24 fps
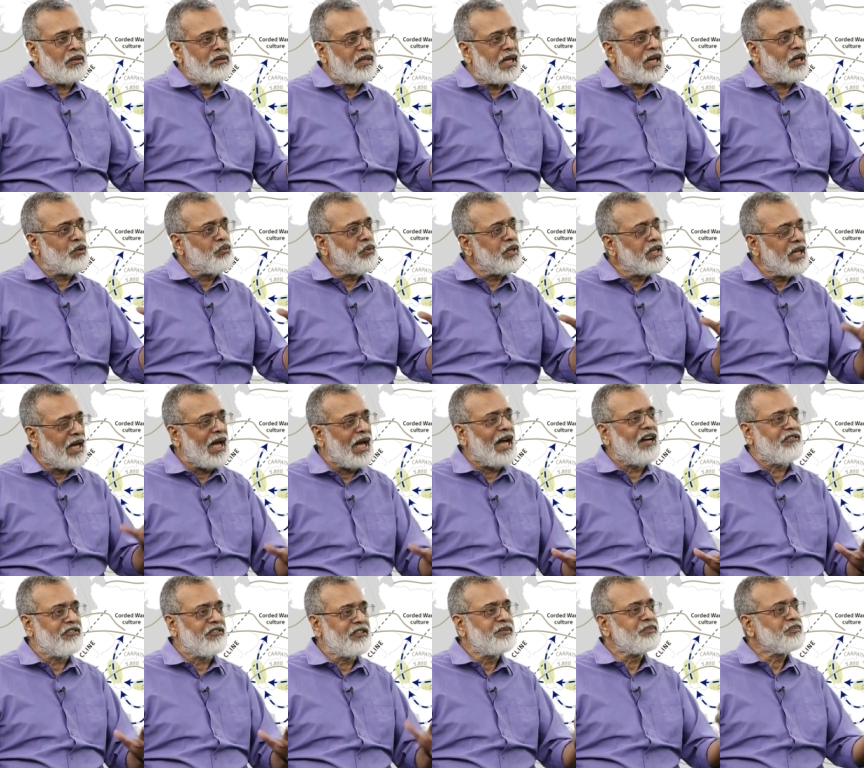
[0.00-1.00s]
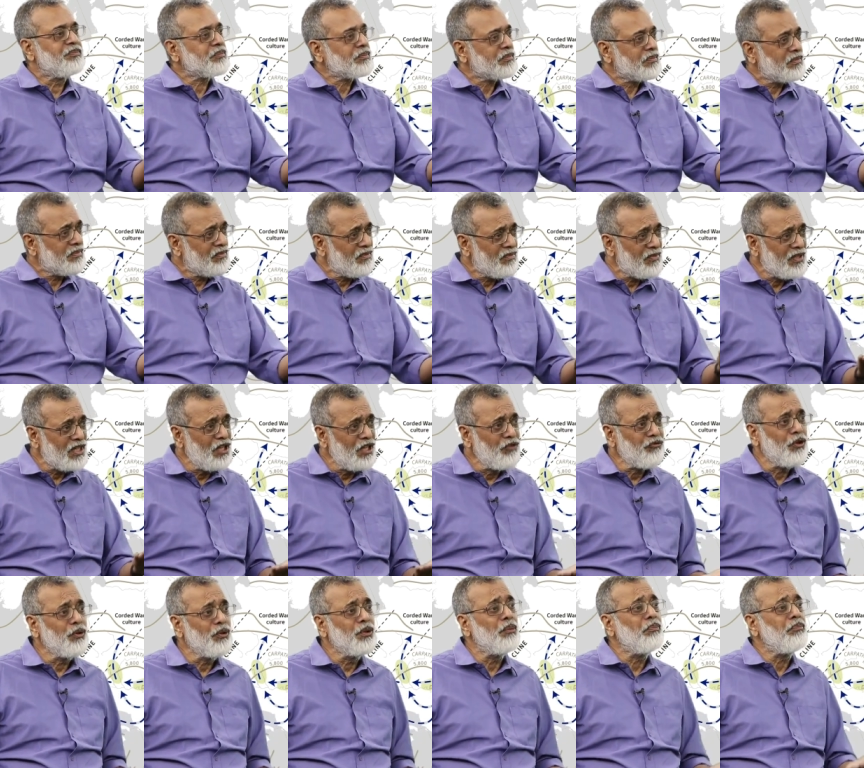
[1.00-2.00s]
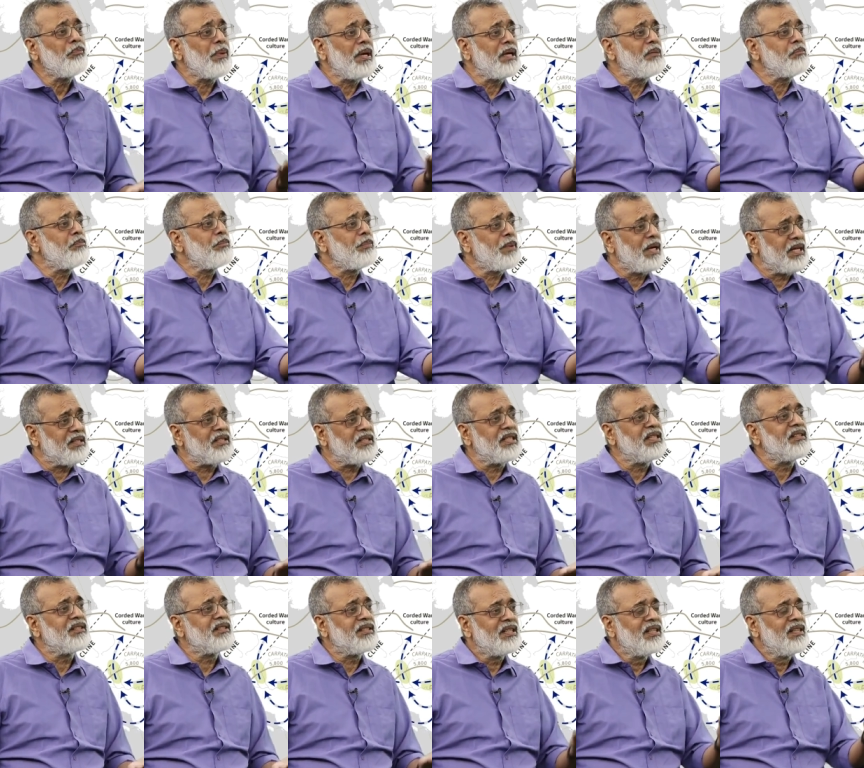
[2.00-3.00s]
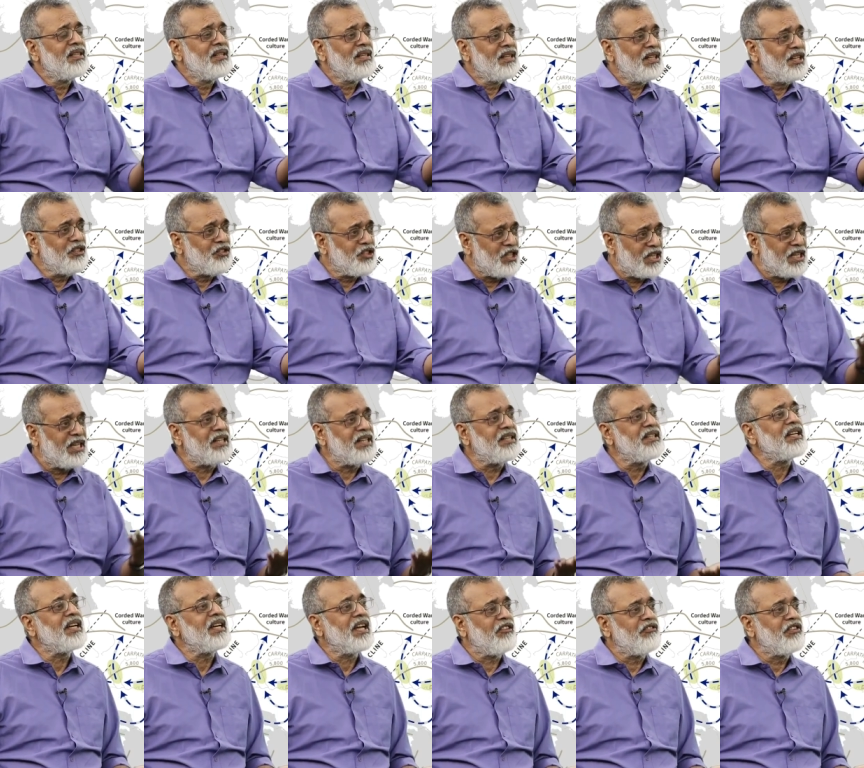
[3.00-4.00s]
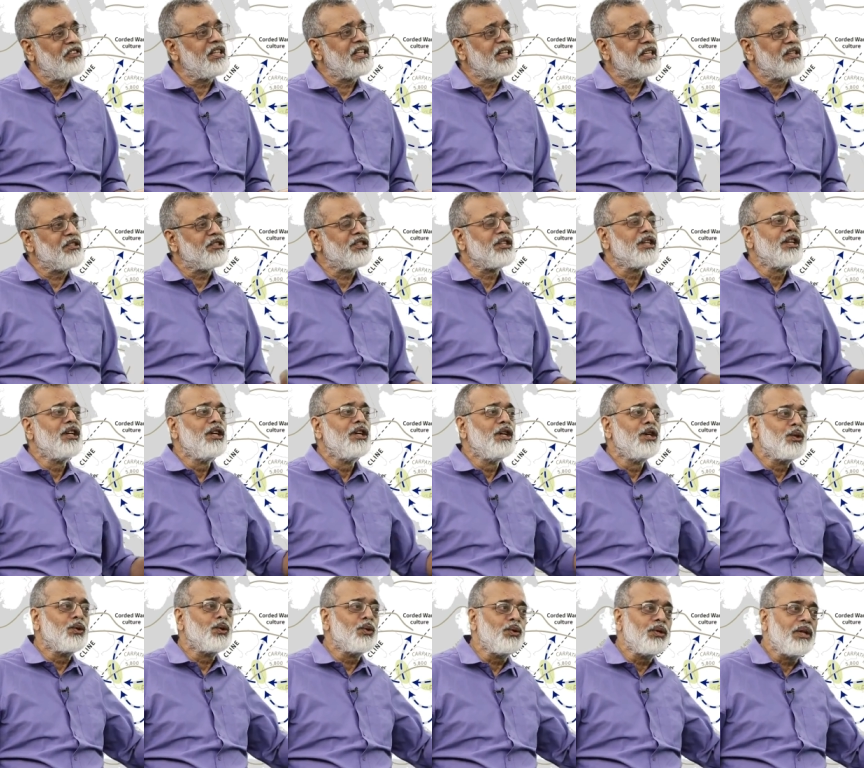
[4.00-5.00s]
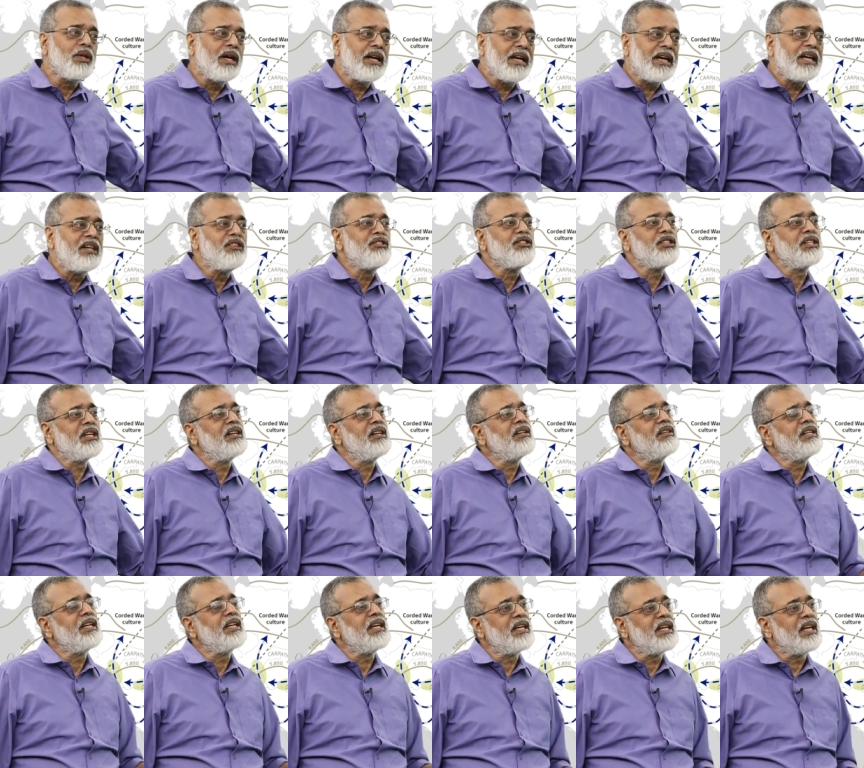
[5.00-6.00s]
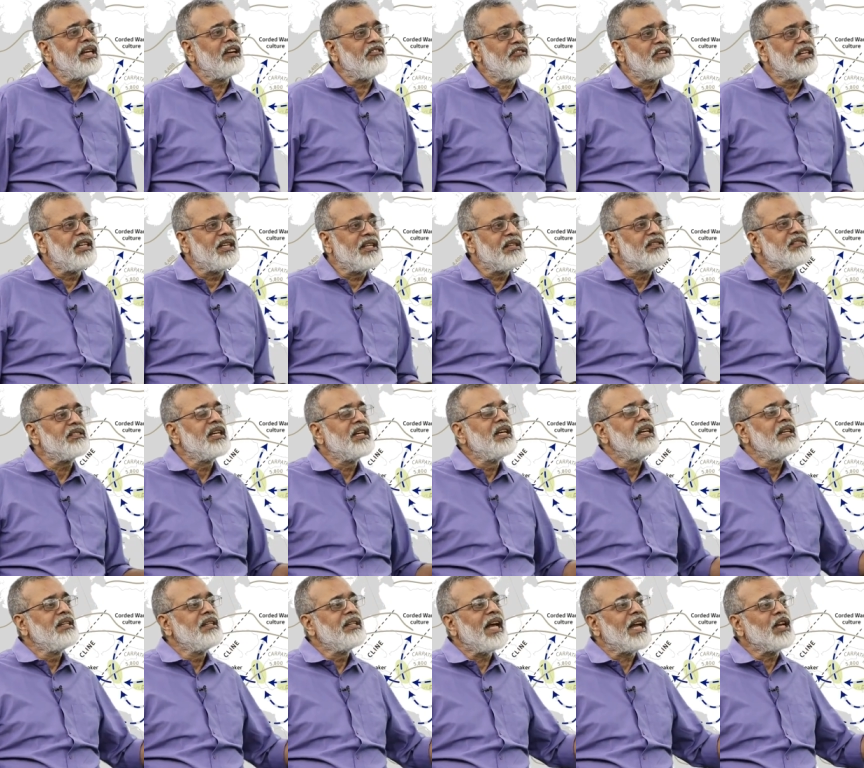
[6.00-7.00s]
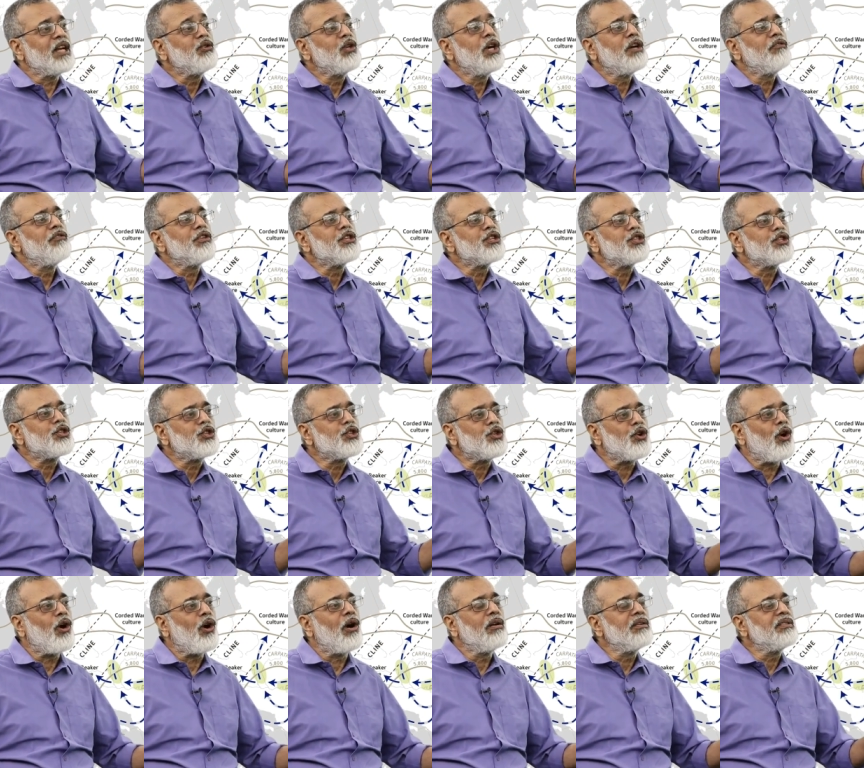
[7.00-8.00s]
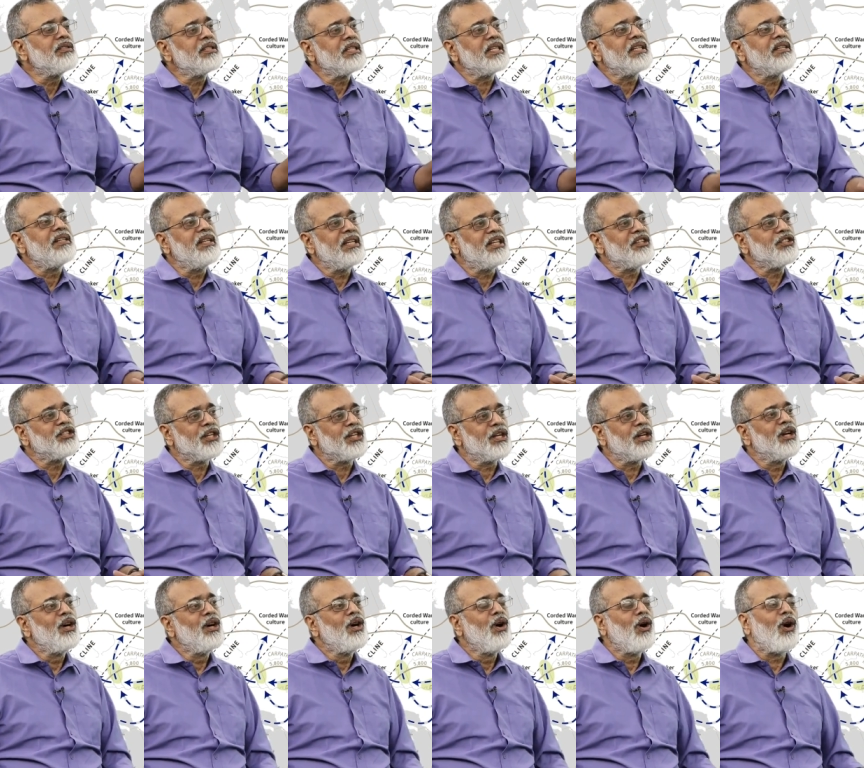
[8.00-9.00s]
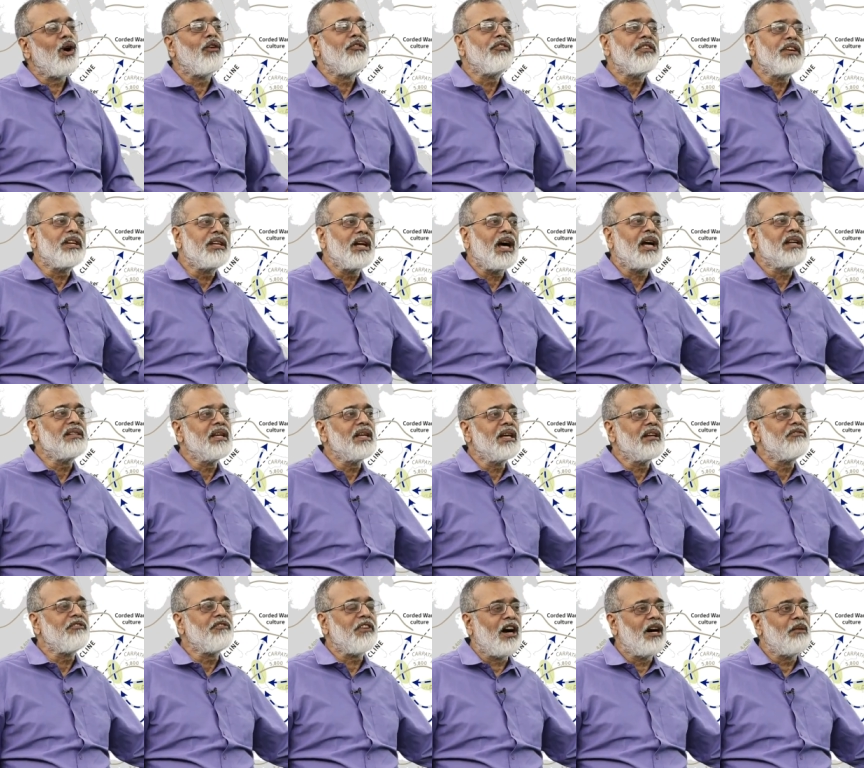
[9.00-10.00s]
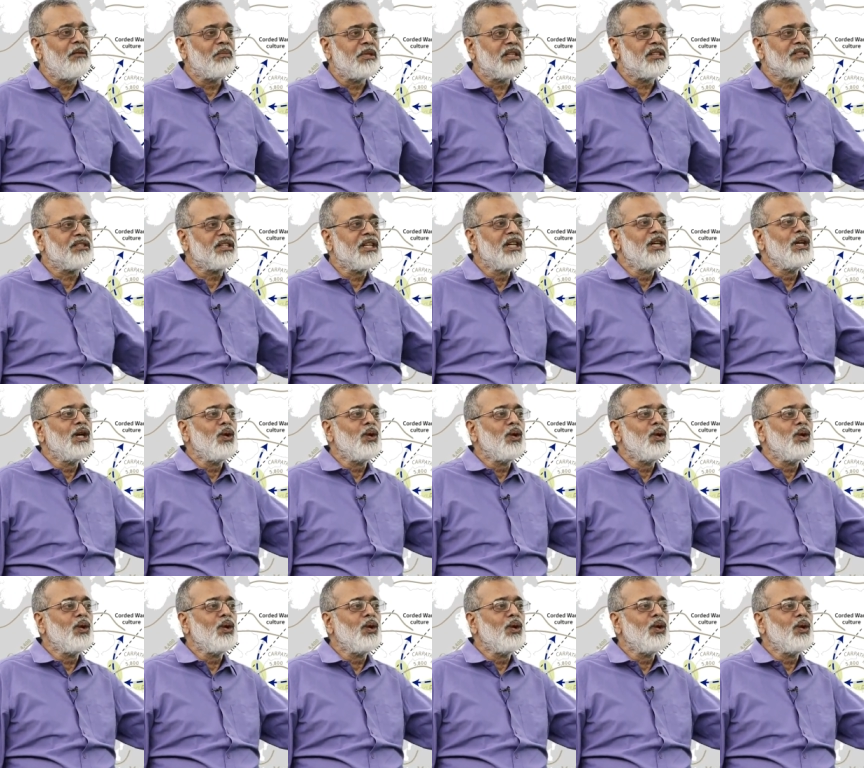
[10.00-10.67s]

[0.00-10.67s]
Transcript: that we have from the present uh, genetic evidence to the ancient DNA evidence that we have a strong signature of Iranian farmers